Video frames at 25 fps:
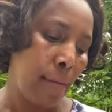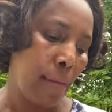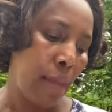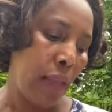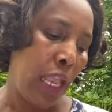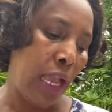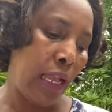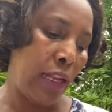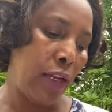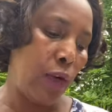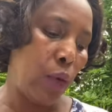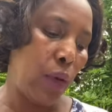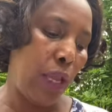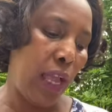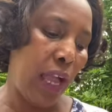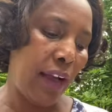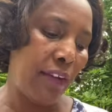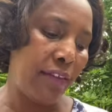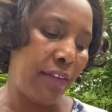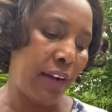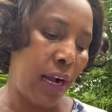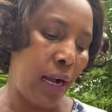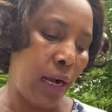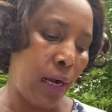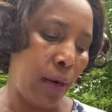and we
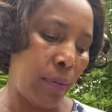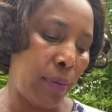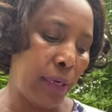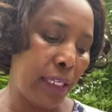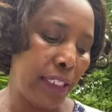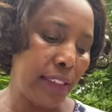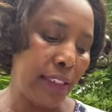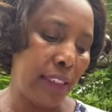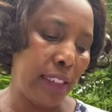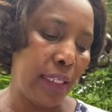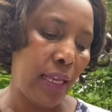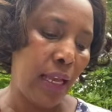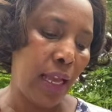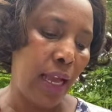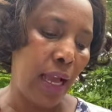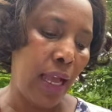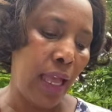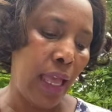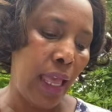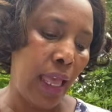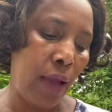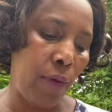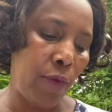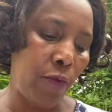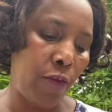have herbert
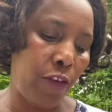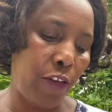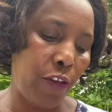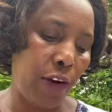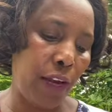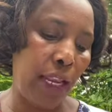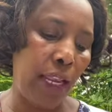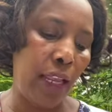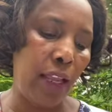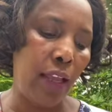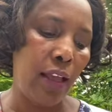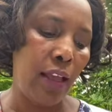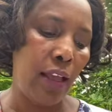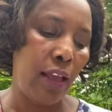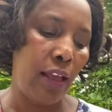humphrey